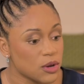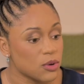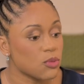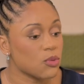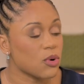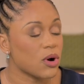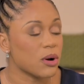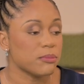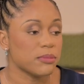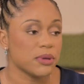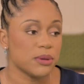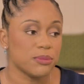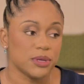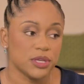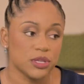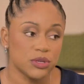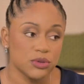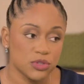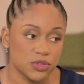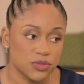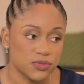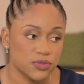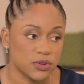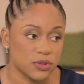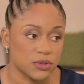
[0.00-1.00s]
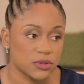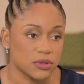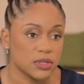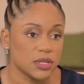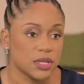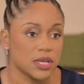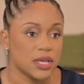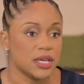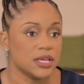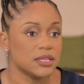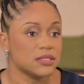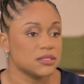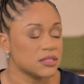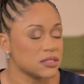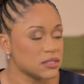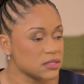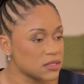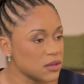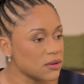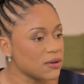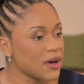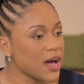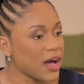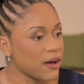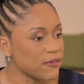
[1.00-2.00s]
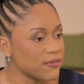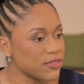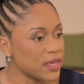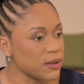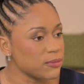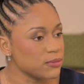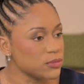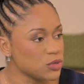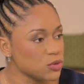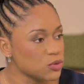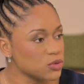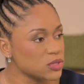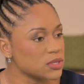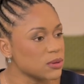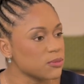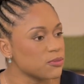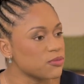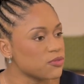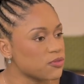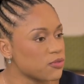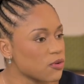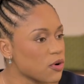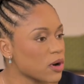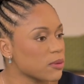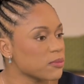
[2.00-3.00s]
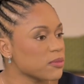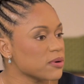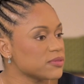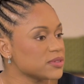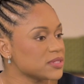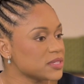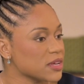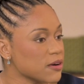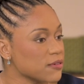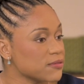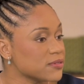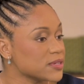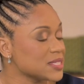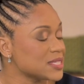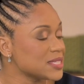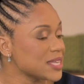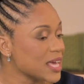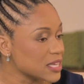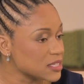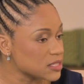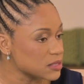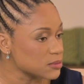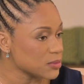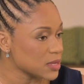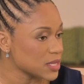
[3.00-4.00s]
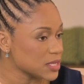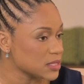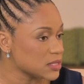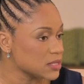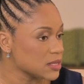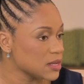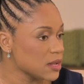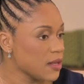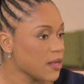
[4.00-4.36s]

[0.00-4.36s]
what may be useful is to still have them do some form of self-assessment